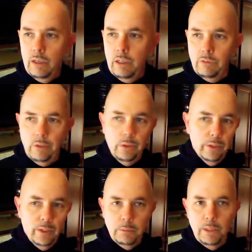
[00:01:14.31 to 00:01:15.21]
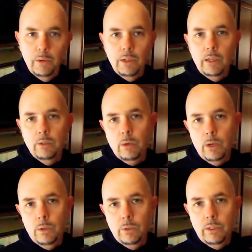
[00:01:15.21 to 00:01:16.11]
if you know you're going to be going down the
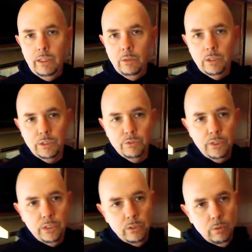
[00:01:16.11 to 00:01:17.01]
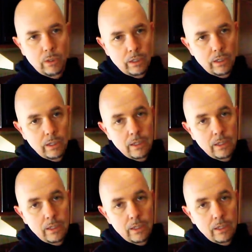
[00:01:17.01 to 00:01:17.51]
road and you want your fridge to work,